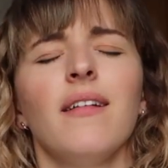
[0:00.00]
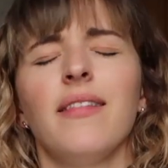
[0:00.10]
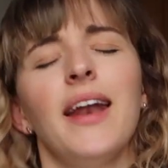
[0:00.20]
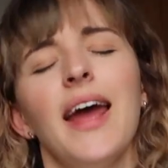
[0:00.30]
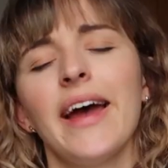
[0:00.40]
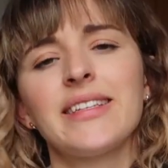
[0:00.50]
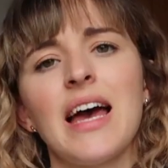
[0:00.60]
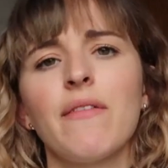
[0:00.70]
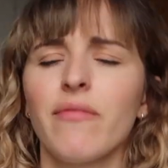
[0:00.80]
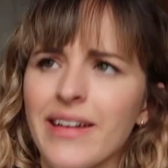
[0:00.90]
Then I had to
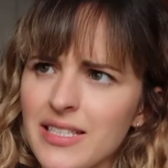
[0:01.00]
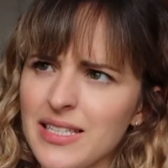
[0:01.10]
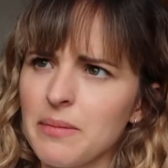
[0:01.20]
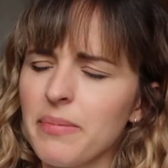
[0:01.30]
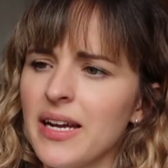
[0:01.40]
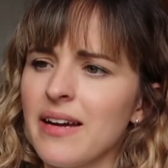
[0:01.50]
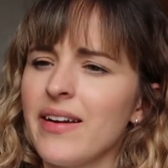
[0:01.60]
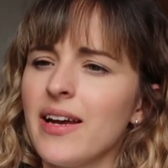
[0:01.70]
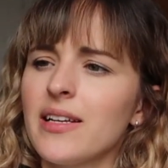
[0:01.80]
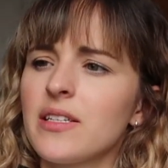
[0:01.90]
have a resting
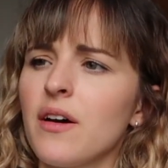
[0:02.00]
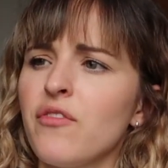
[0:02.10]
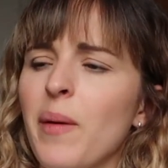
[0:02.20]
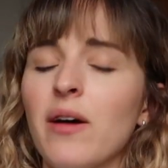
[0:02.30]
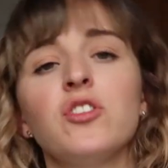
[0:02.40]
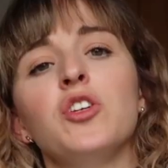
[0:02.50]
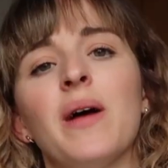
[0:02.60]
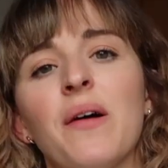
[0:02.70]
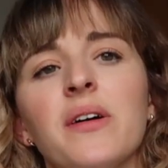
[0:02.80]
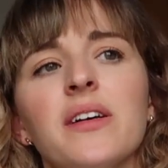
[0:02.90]
period of about 2
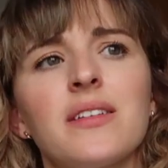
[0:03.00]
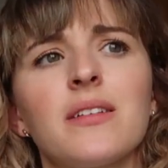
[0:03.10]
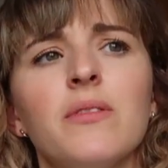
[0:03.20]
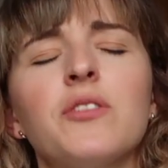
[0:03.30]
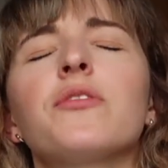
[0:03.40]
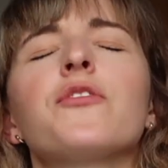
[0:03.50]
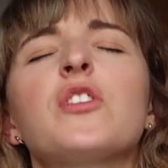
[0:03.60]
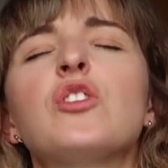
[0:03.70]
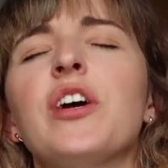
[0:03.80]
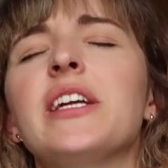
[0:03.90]
hours, which was
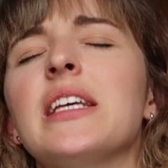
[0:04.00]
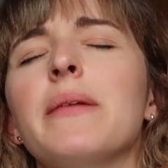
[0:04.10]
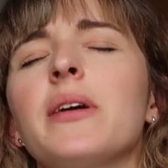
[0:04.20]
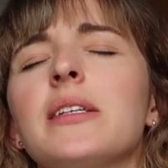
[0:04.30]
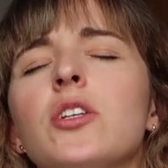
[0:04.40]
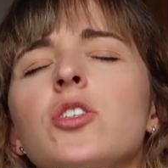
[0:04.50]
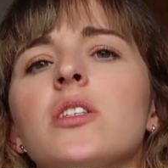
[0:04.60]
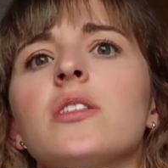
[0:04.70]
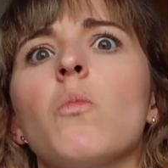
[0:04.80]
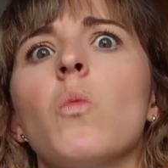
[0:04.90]
frustrating because I
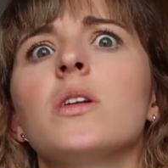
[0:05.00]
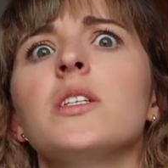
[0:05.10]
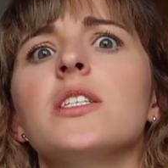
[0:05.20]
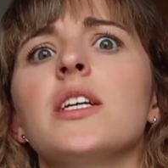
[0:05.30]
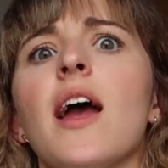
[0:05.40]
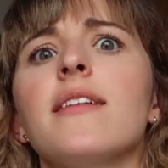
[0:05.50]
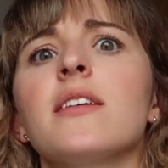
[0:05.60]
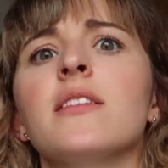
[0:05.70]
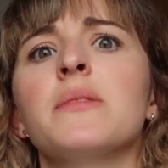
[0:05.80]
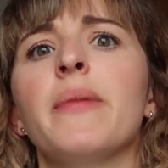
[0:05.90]
just wanted to
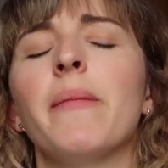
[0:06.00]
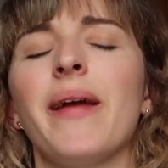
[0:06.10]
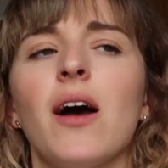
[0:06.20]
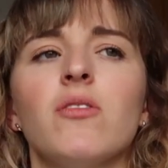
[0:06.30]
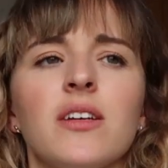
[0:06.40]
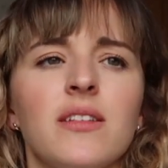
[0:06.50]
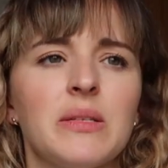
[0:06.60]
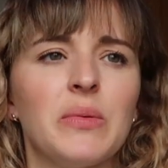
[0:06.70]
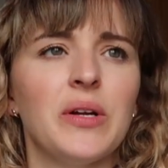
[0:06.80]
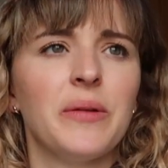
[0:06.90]
get this baby out at
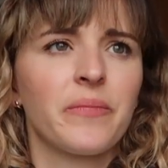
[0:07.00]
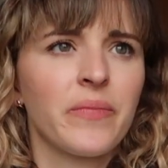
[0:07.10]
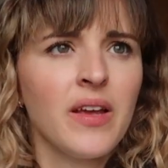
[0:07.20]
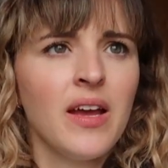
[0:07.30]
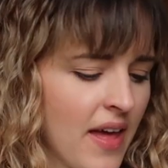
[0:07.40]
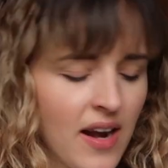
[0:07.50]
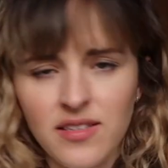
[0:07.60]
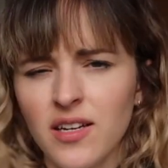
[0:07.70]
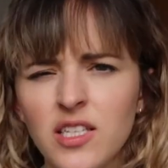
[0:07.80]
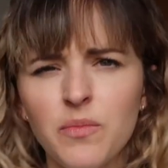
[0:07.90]
this point. Then I
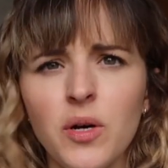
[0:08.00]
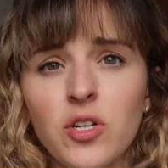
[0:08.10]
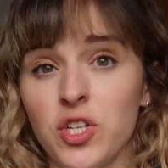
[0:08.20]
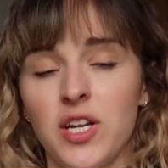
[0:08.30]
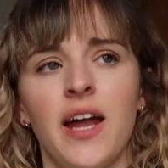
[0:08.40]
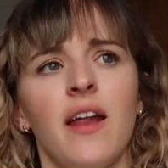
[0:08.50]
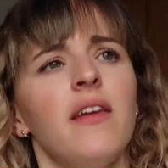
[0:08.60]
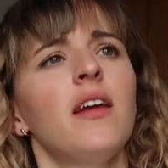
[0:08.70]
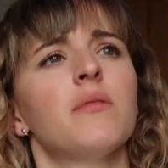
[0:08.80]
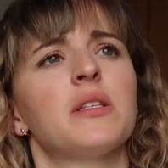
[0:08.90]
started to push, and I
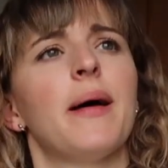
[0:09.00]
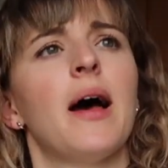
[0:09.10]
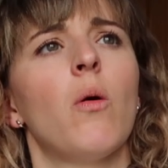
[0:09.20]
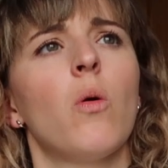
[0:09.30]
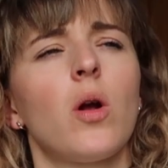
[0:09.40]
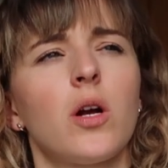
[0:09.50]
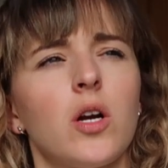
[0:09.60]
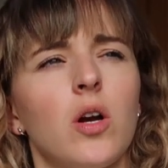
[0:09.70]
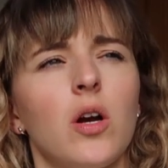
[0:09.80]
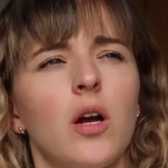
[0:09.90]
think it was about
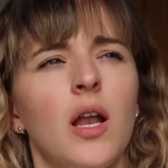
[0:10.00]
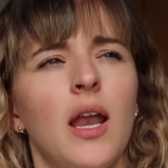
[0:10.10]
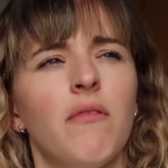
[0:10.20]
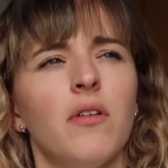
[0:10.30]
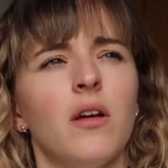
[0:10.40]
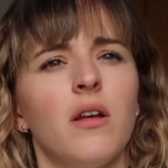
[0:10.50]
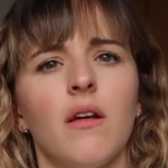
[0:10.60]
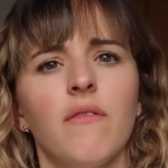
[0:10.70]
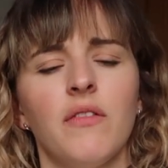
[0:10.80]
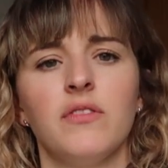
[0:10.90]

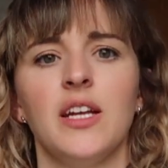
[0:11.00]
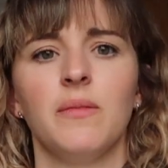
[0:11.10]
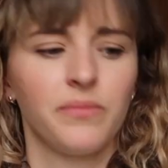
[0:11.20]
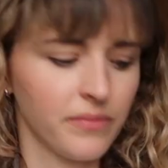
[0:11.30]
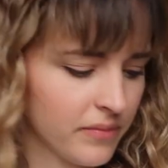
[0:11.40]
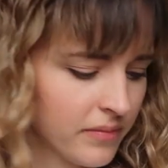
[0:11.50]
11:15.